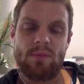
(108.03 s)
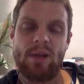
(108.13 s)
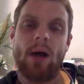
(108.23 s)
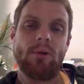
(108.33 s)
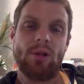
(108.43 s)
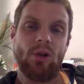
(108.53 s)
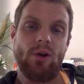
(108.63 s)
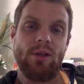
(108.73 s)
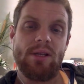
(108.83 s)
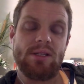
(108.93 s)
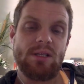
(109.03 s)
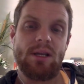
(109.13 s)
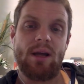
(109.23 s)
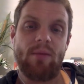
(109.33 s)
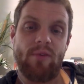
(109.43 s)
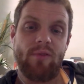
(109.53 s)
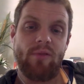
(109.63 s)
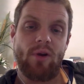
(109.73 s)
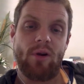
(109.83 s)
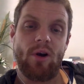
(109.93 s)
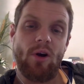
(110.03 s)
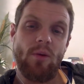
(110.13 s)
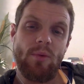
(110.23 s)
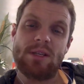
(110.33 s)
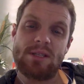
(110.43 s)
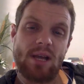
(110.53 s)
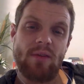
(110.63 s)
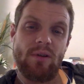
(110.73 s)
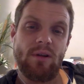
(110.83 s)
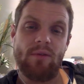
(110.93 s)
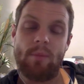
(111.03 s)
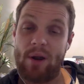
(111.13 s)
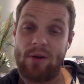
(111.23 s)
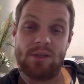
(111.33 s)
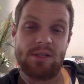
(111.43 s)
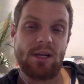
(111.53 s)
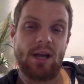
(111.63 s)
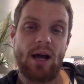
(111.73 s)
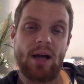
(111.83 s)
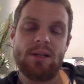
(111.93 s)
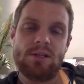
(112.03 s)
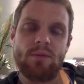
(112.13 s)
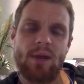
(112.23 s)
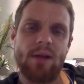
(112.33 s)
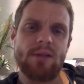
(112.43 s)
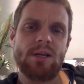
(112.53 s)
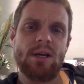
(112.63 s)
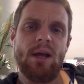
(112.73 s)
be able to learn this in the comfort of your own home with the safety of your parents and guardians around.